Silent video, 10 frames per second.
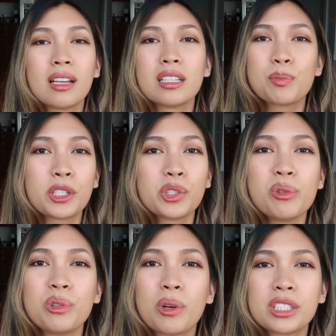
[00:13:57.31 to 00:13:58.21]
especially
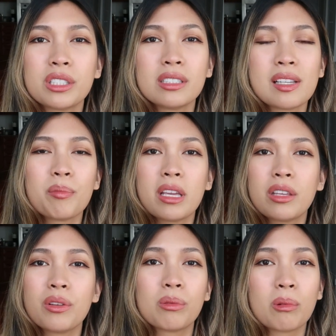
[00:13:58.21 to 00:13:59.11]
with questions that
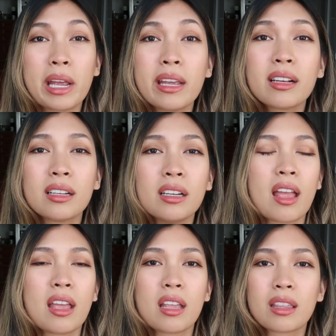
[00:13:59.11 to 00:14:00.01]
make you rank
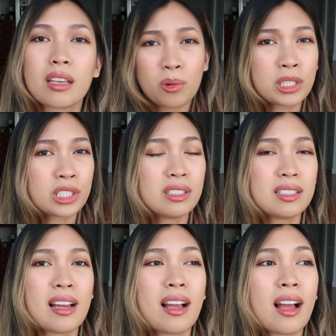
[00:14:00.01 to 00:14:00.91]
and
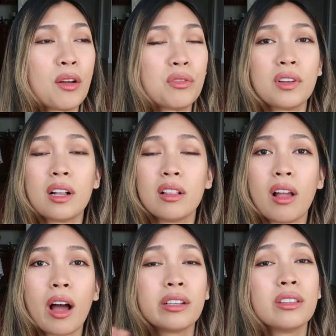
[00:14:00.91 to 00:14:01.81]
questions that have a
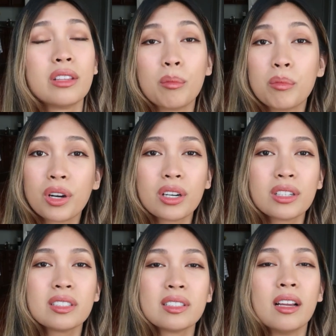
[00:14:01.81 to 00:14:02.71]
lot of
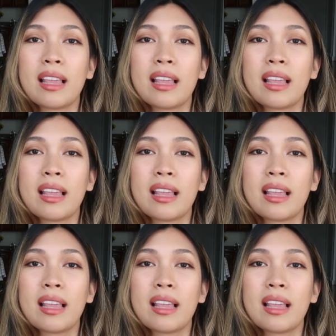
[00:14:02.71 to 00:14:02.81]
numbers.